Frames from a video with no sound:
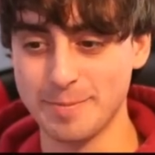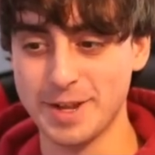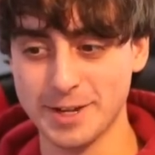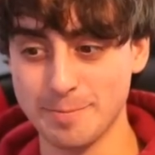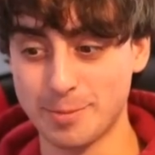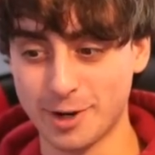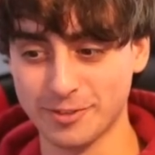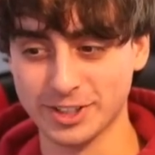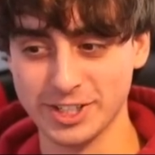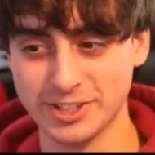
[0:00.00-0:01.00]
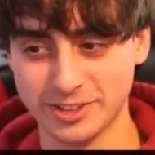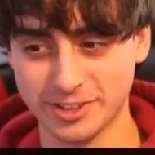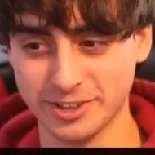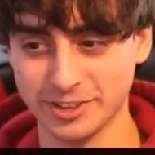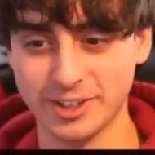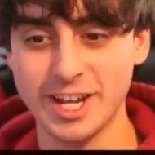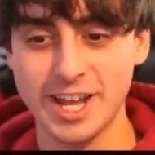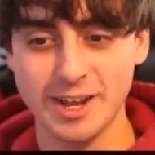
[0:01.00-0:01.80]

It made him perfectly circular.